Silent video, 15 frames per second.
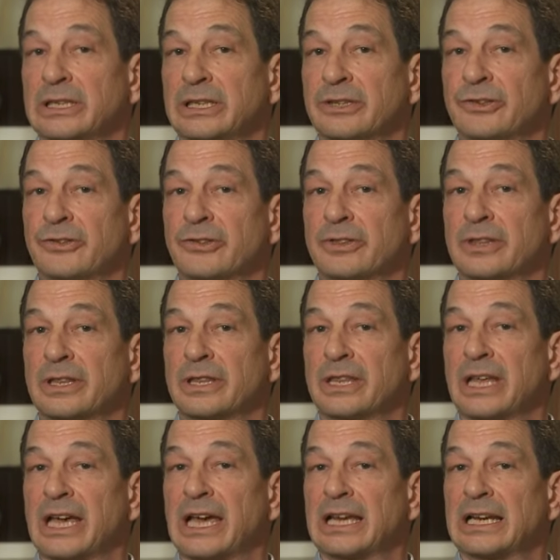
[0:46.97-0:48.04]
is
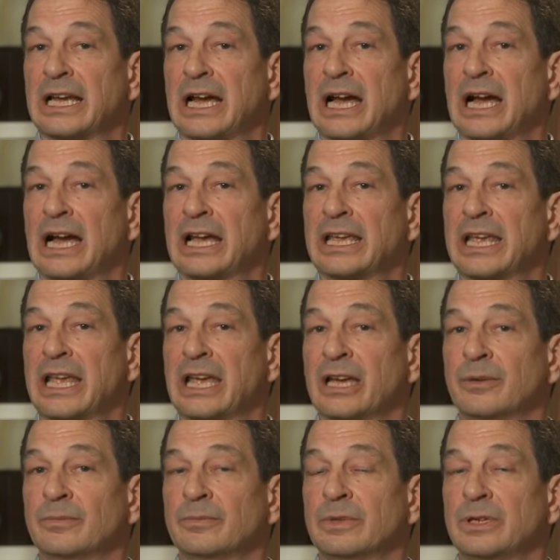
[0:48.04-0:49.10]
that I
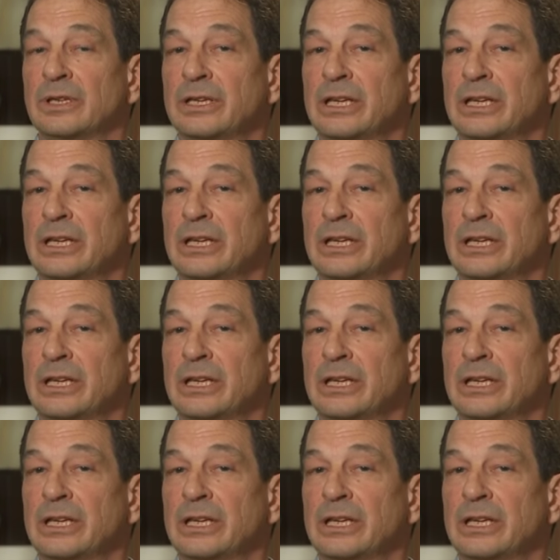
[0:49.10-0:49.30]
am